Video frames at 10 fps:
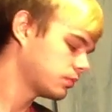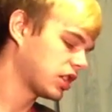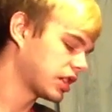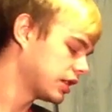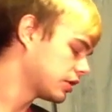
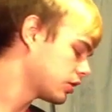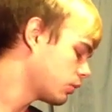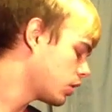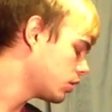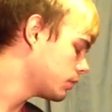plug it into the
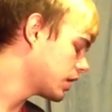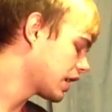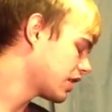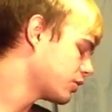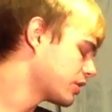wall, but I
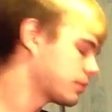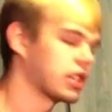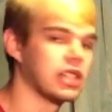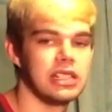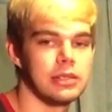can always
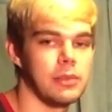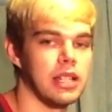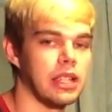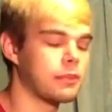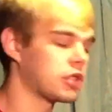plug it into my
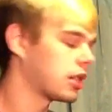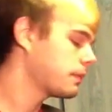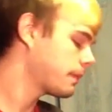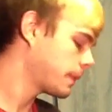laptop.